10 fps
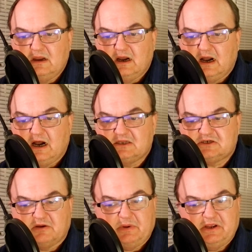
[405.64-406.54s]
It's
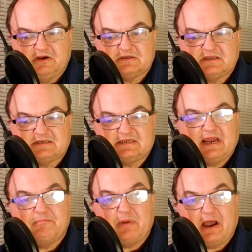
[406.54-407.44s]
going to be using the
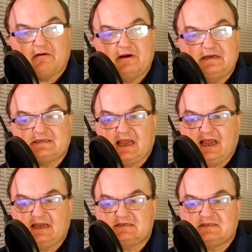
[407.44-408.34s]
same batteries
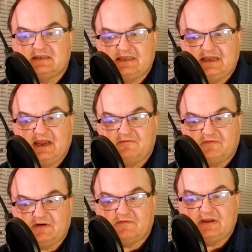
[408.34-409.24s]
as the
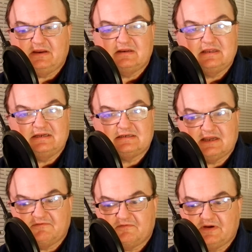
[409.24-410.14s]
D850, the
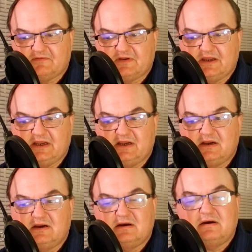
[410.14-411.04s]
D750,
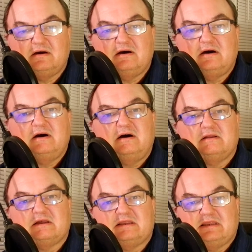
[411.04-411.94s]

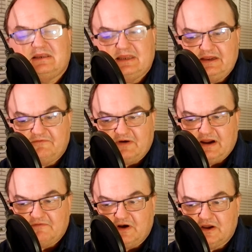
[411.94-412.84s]
the
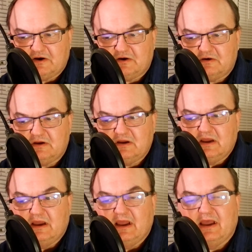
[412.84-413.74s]
D500,
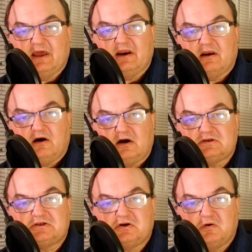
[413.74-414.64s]
and it
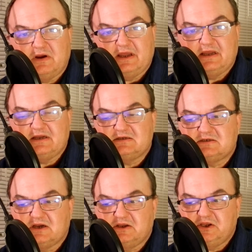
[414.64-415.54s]
also
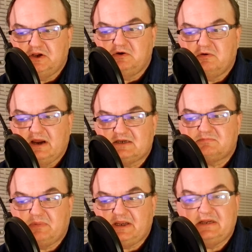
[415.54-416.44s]
is
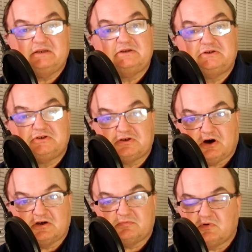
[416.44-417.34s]
USB
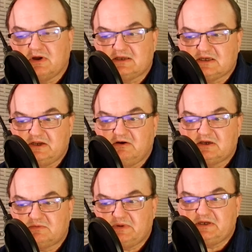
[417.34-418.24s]
chargeable. It has a
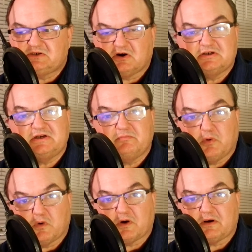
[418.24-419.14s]
USB charging
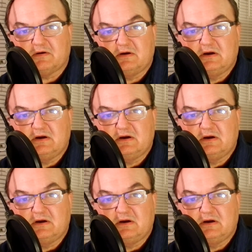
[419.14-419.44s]
port.